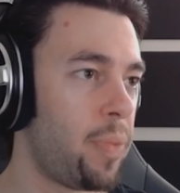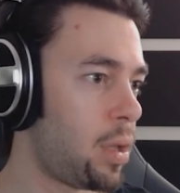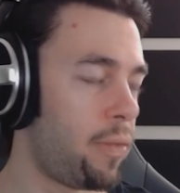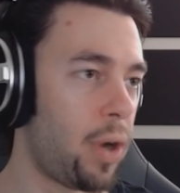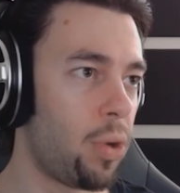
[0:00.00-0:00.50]

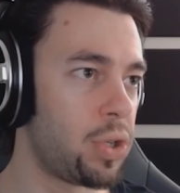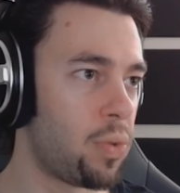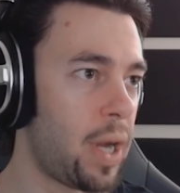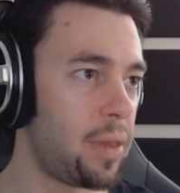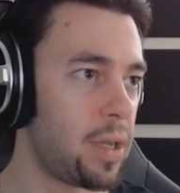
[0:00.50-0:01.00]
If I were to
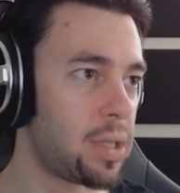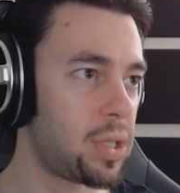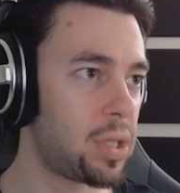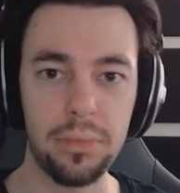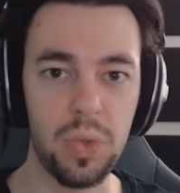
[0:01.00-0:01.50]
write
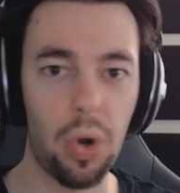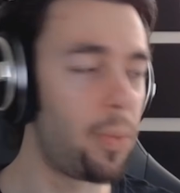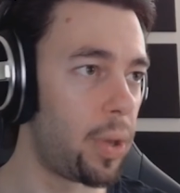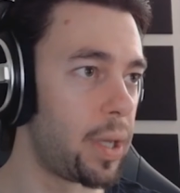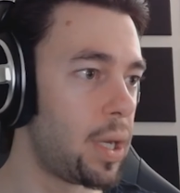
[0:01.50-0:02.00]
this
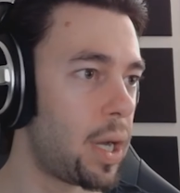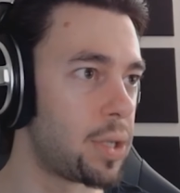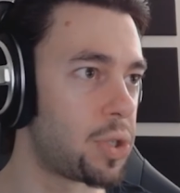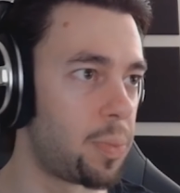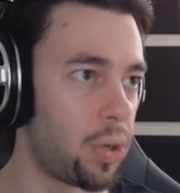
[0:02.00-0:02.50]
normally, I
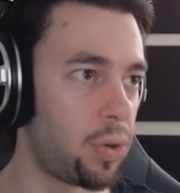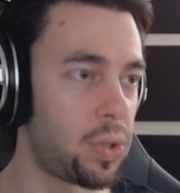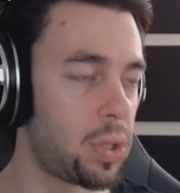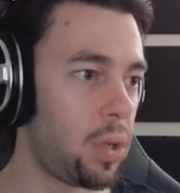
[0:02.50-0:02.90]
suppose,